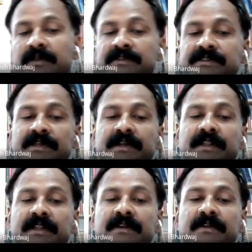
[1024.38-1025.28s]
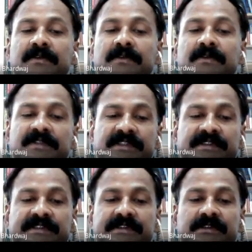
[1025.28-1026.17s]
certain
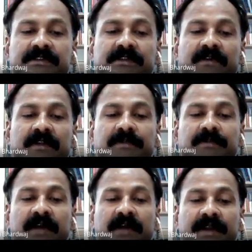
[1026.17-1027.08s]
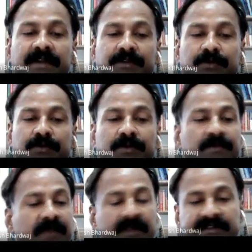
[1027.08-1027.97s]
physicists developed the kinetic theory
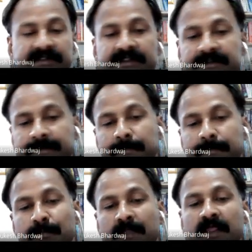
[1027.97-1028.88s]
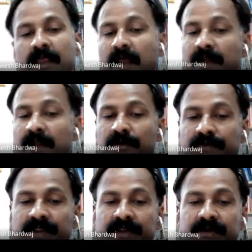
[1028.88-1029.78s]
of gases and of
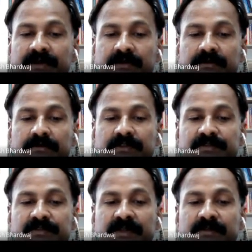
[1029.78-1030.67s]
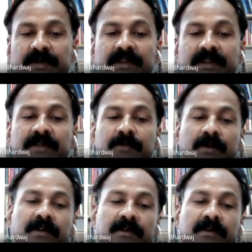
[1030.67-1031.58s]
heat, which mathematically
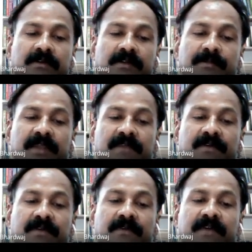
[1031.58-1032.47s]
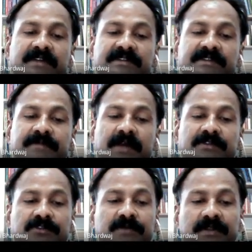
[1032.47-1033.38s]
model the behavior of gases by
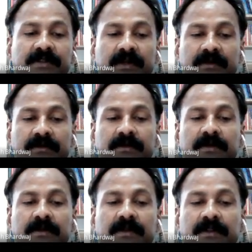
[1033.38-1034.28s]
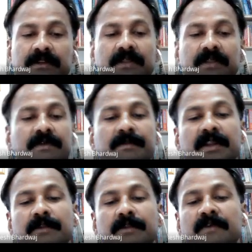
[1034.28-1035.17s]
assuming that they were
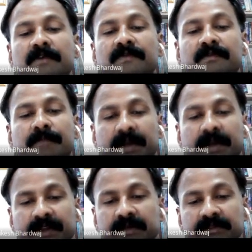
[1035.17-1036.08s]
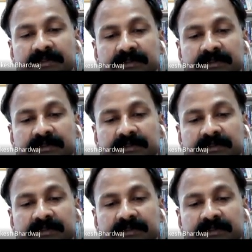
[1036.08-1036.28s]
made up of particles.